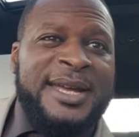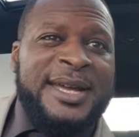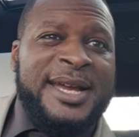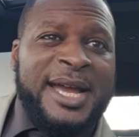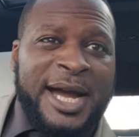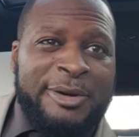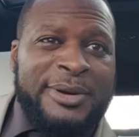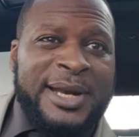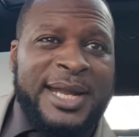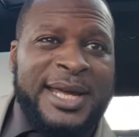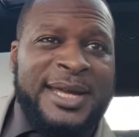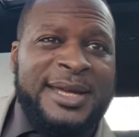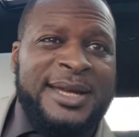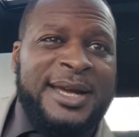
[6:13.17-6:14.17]

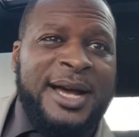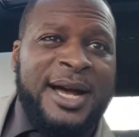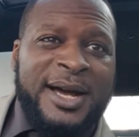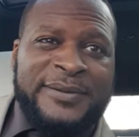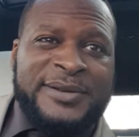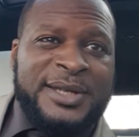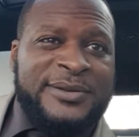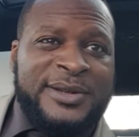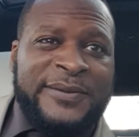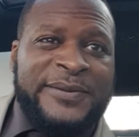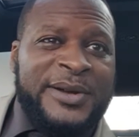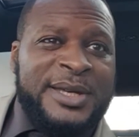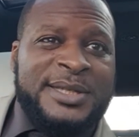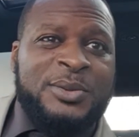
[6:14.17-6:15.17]
currently after the
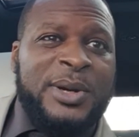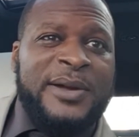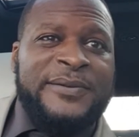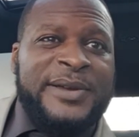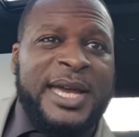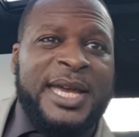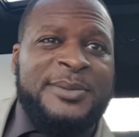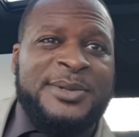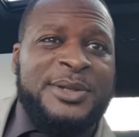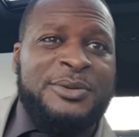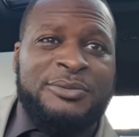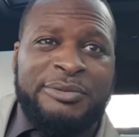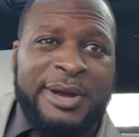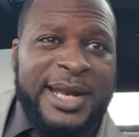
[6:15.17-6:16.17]
first 12 games. You
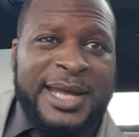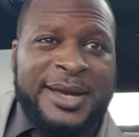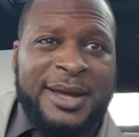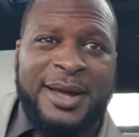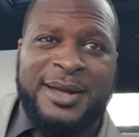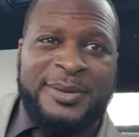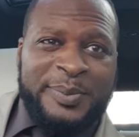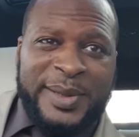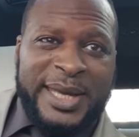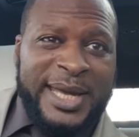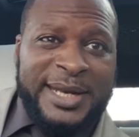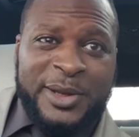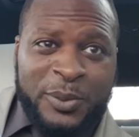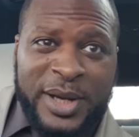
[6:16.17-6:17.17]
really can't be
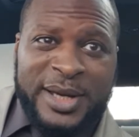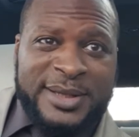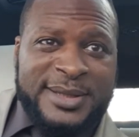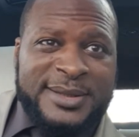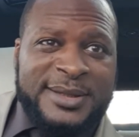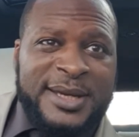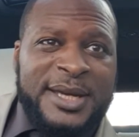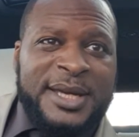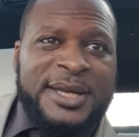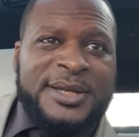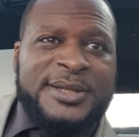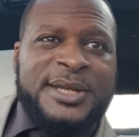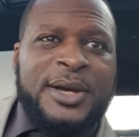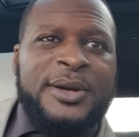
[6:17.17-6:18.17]
any worse.
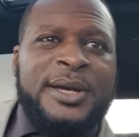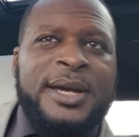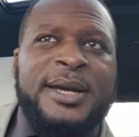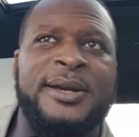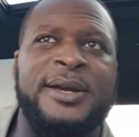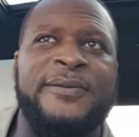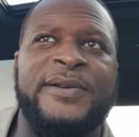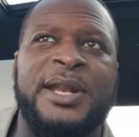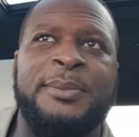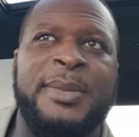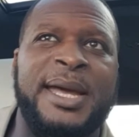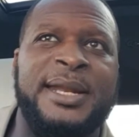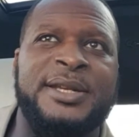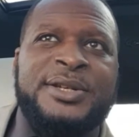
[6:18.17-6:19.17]
So for the
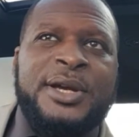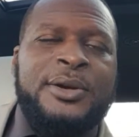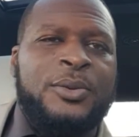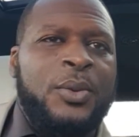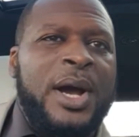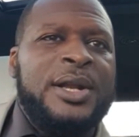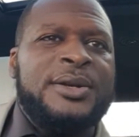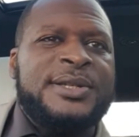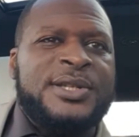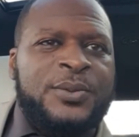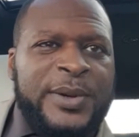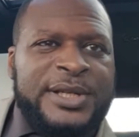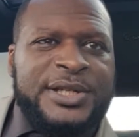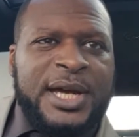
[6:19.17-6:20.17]
manager, why not
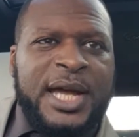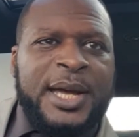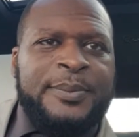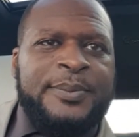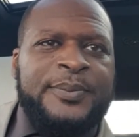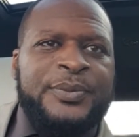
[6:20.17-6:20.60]
switch it up?